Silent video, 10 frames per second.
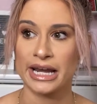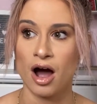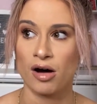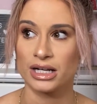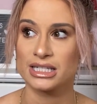And
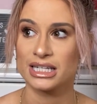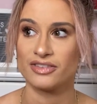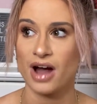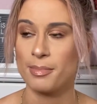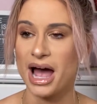honestly,
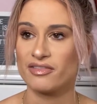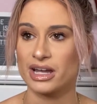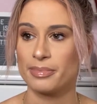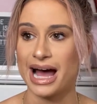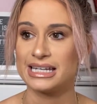if I'm
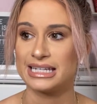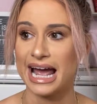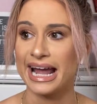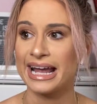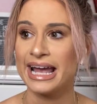having a bad
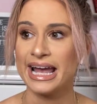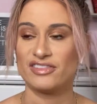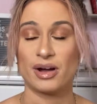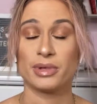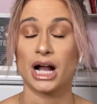day,
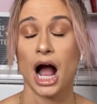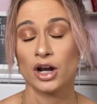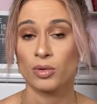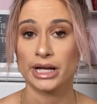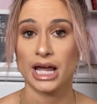if I'm like, I
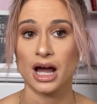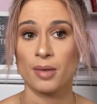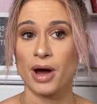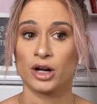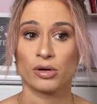don't want to get
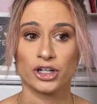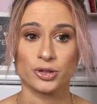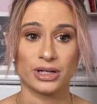up, I don't want to do